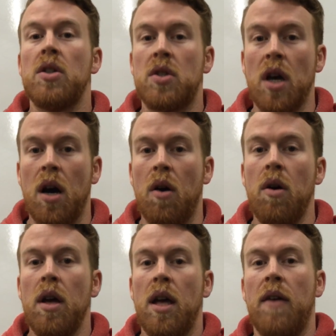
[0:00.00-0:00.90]

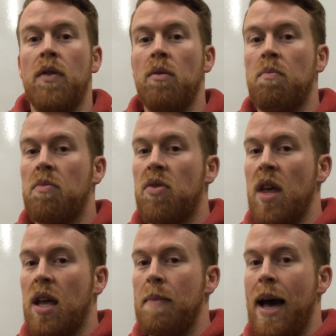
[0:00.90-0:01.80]
So if you
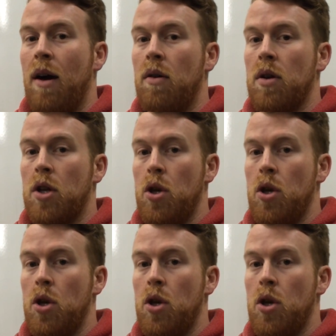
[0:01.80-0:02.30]
think about